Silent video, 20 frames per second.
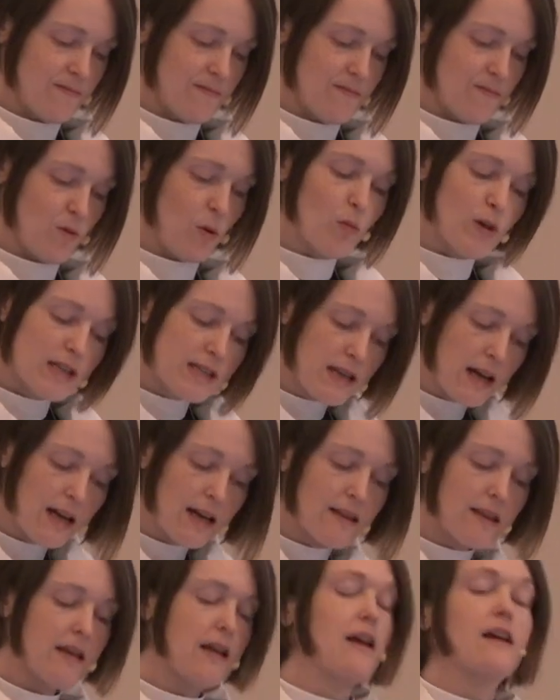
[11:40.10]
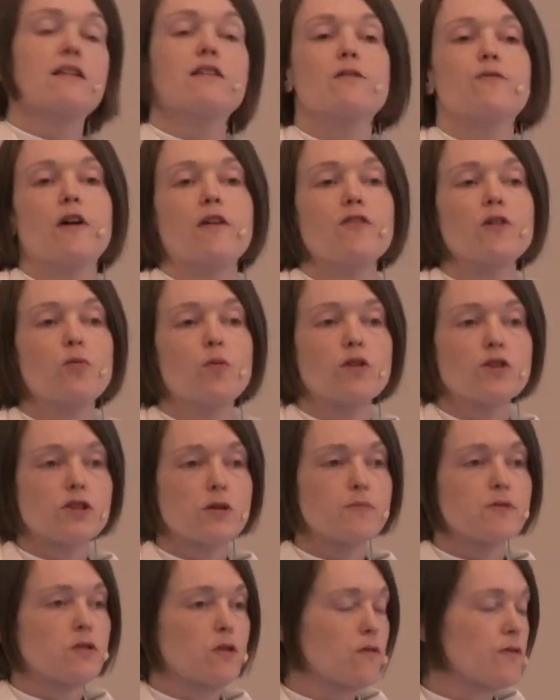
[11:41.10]
When we say at the end of every
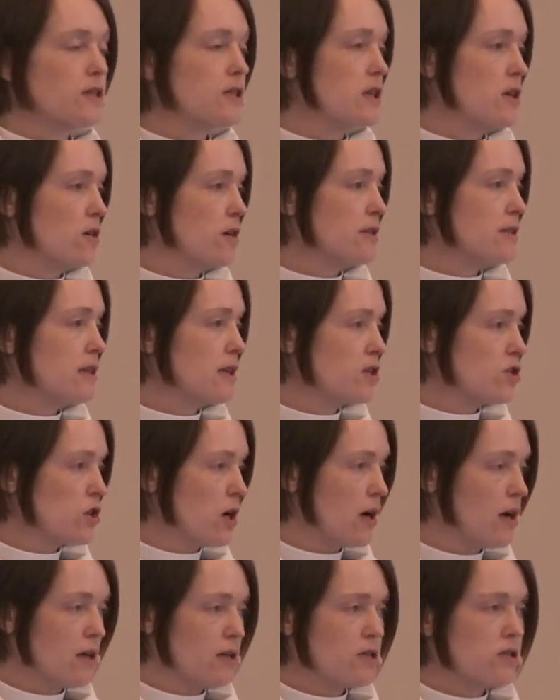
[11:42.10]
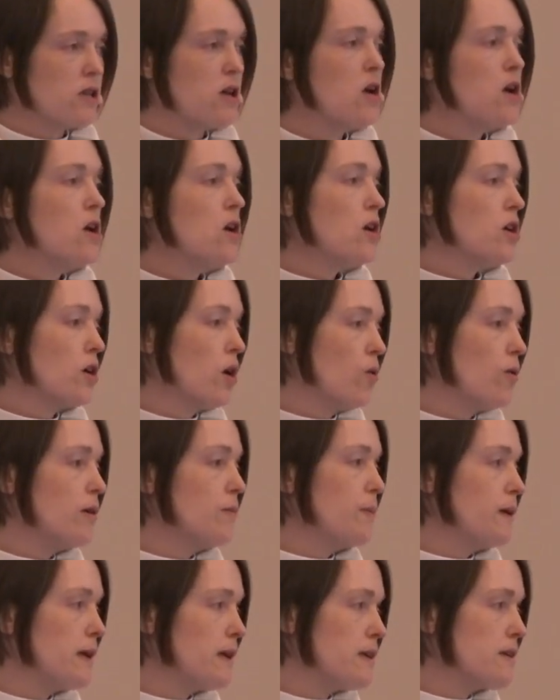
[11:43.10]
worship service here at St. John's, go
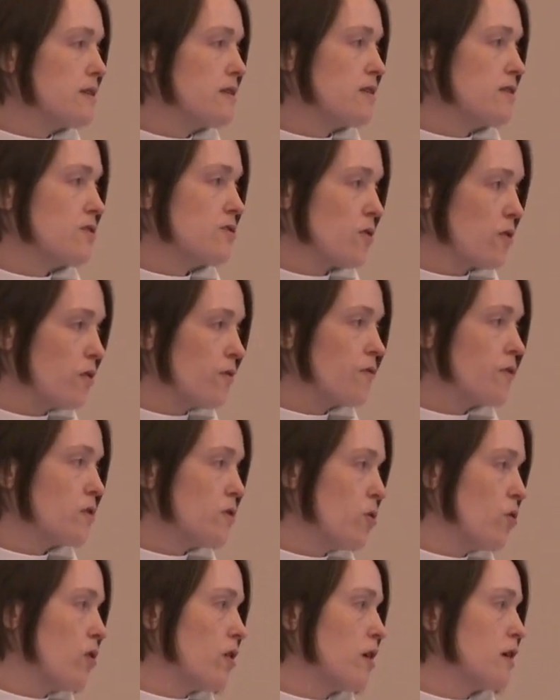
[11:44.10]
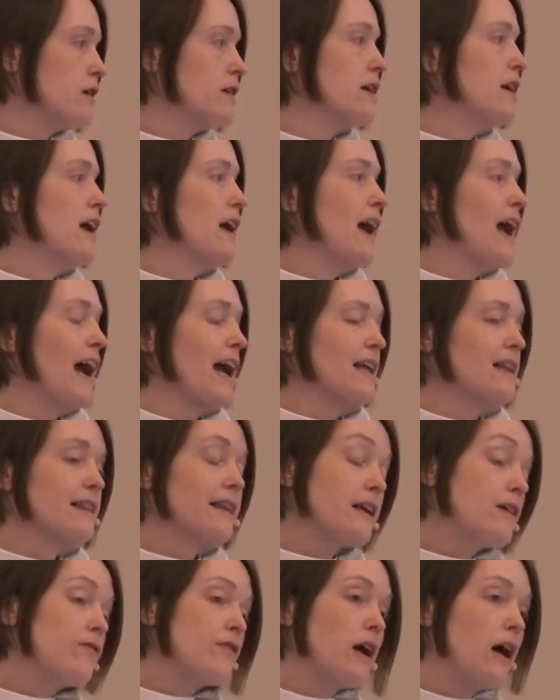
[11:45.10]
in peace, serve the Lord, and
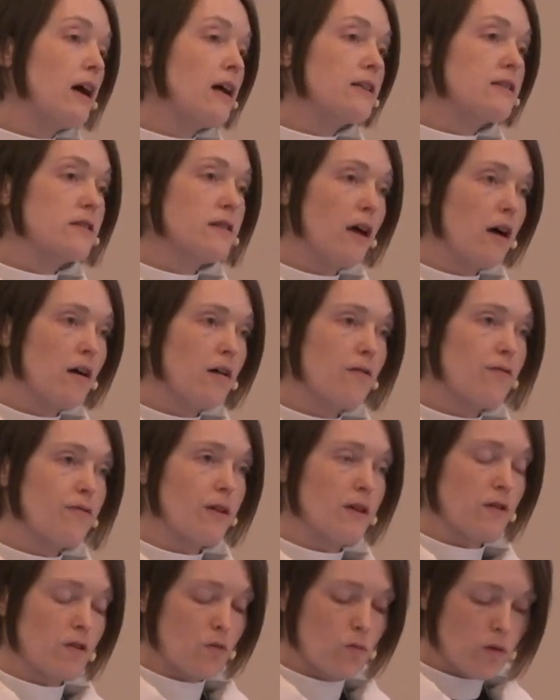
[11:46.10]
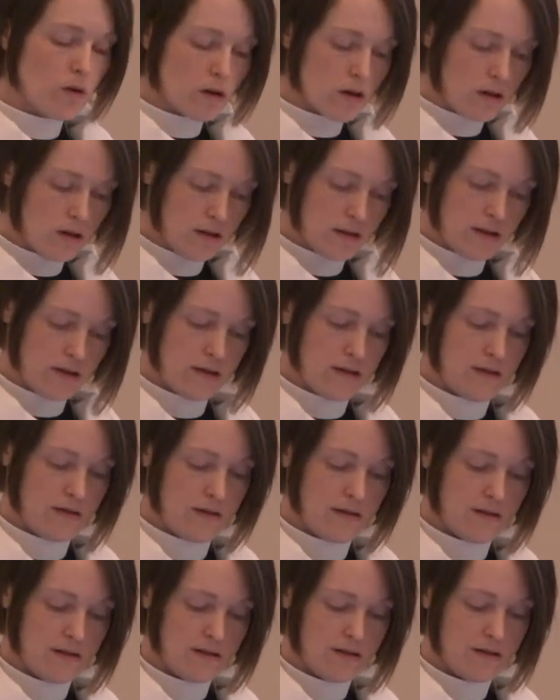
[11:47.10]
live God's love in the world,
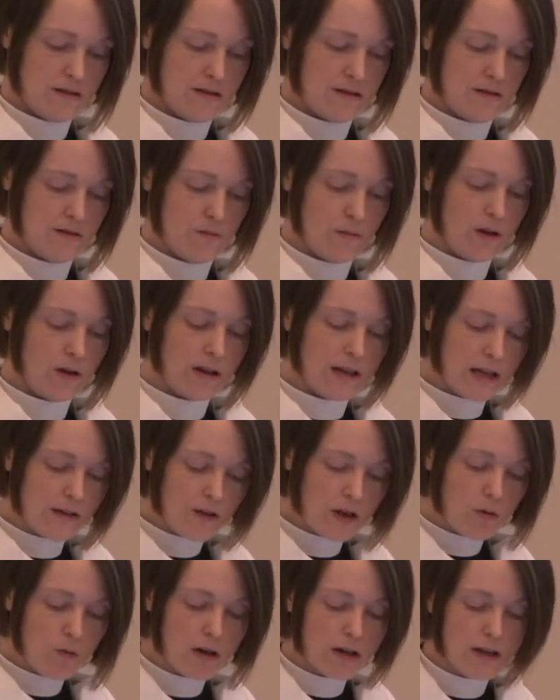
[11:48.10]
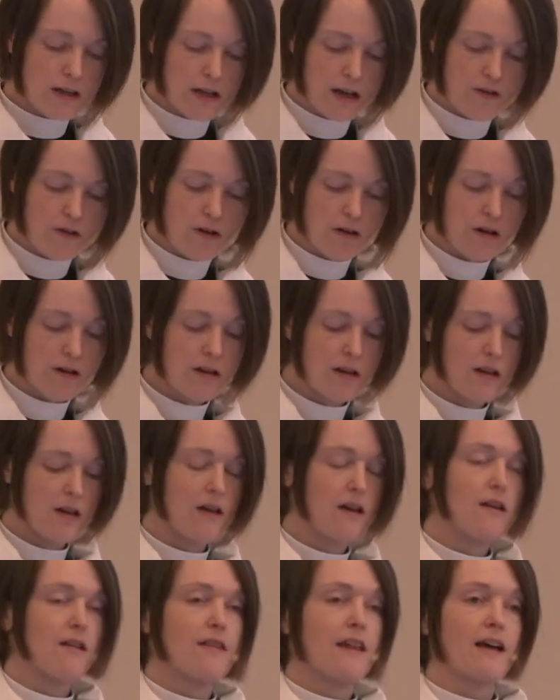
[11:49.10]
we are giving one another
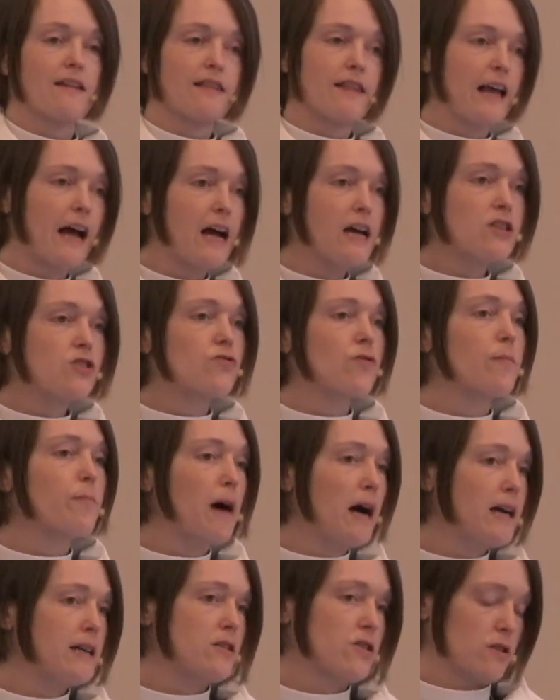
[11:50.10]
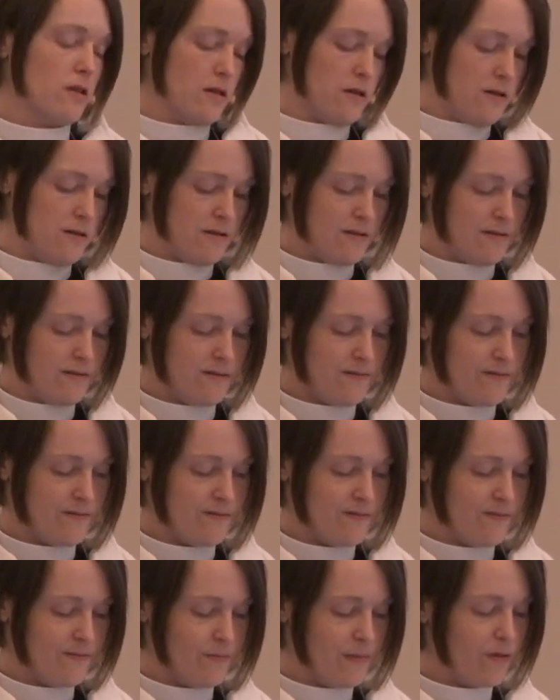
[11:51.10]
that last reminder
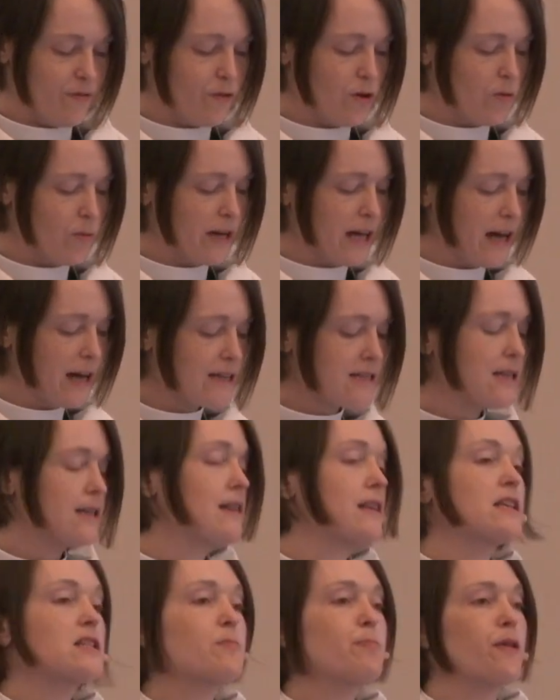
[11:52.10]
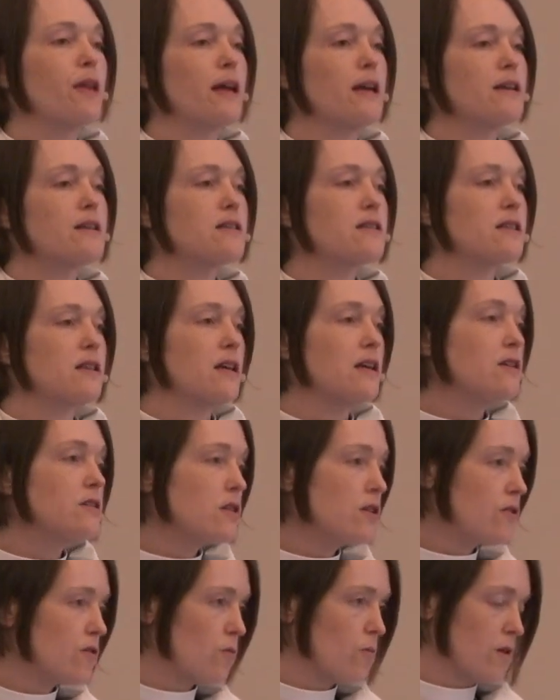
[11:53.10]
before we exit this place
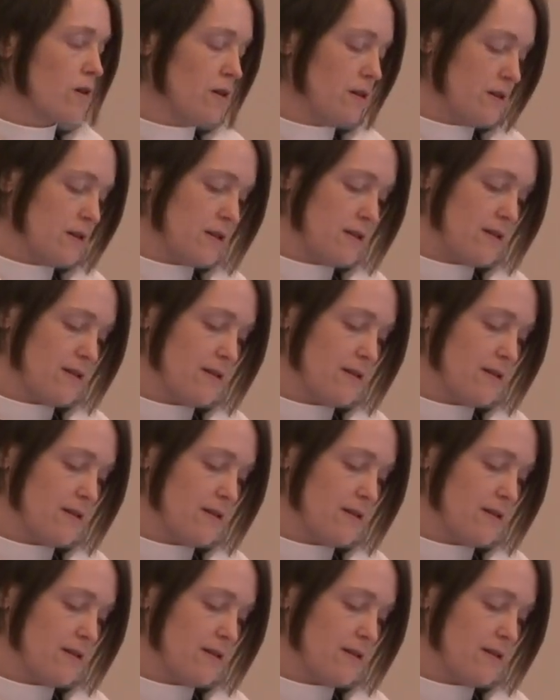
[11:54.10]
into the world